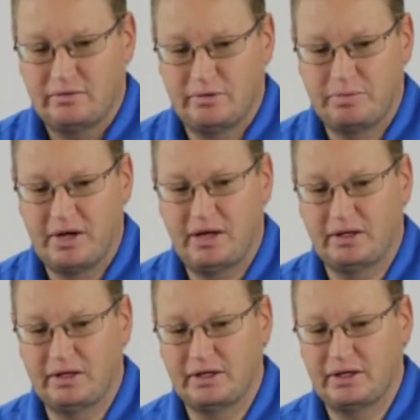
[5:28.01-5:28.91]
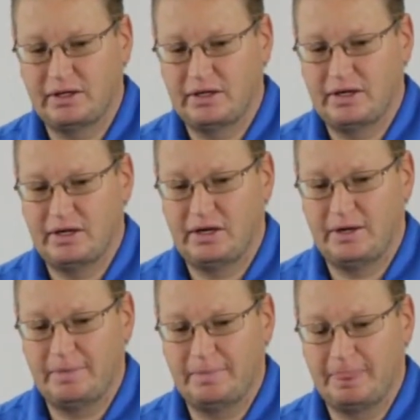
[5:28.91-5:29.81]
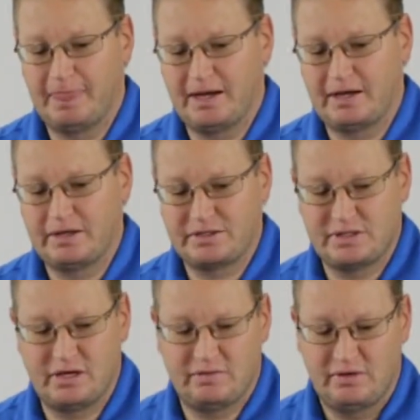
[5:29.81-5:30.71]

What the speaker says: rappelling, that kind of stuff.